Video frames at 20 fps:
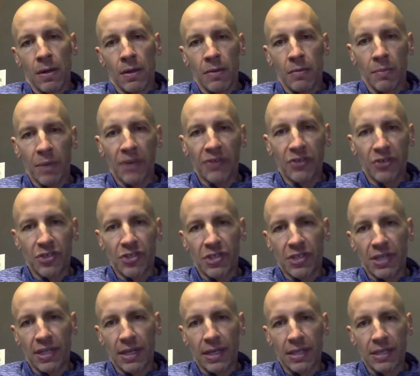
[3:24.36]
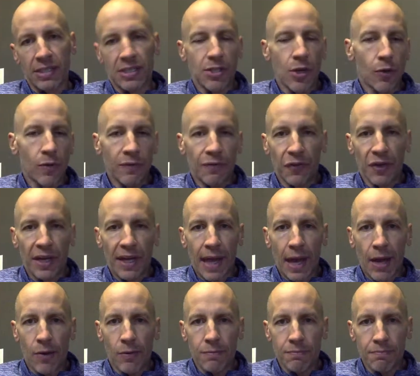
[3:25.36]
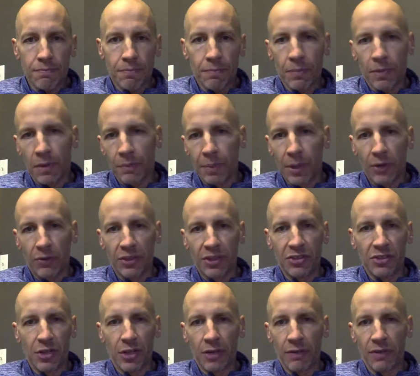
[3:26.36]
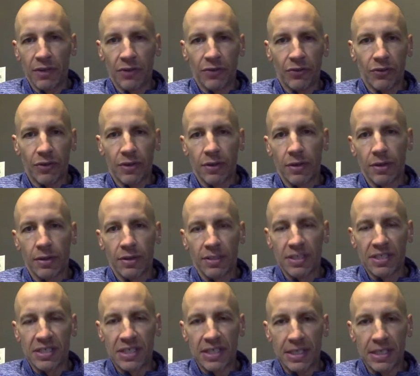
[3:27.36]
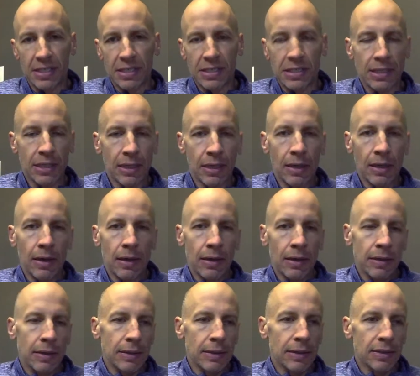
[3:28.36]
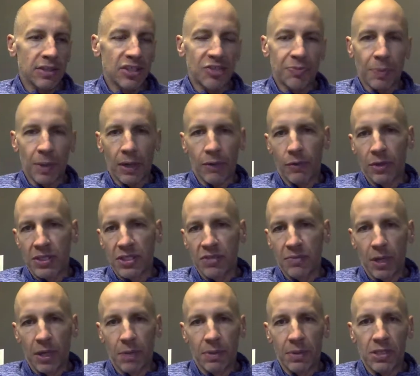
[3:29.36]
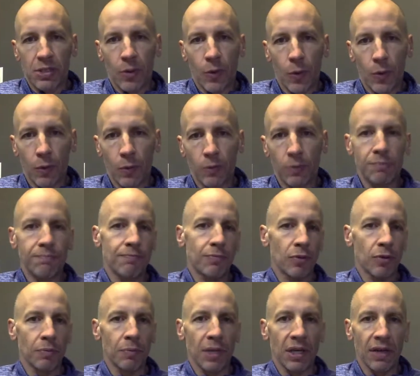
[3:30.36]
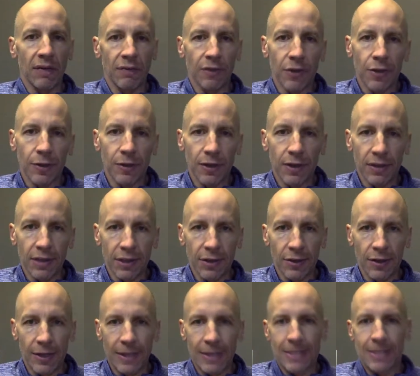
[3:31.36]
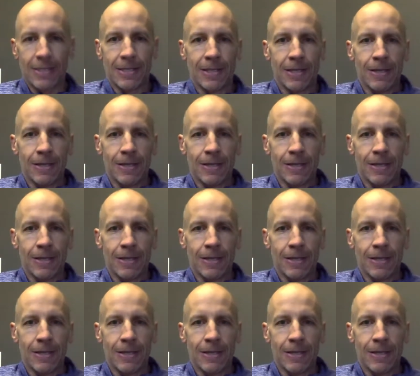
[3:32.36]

the message today is don't freak out about degenerative disc disease. Despite what you may have been told or may have learned on the internet,